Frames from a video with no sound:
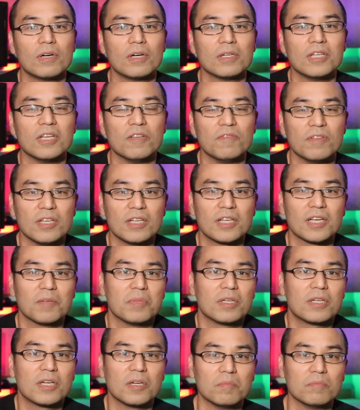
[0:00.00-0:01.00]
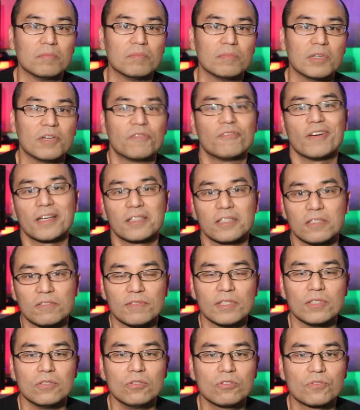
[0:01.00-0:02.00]
TV can become effective
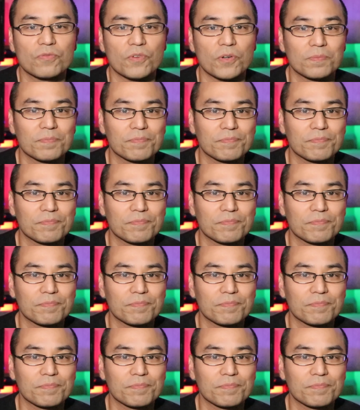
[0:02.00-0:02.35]
and useful.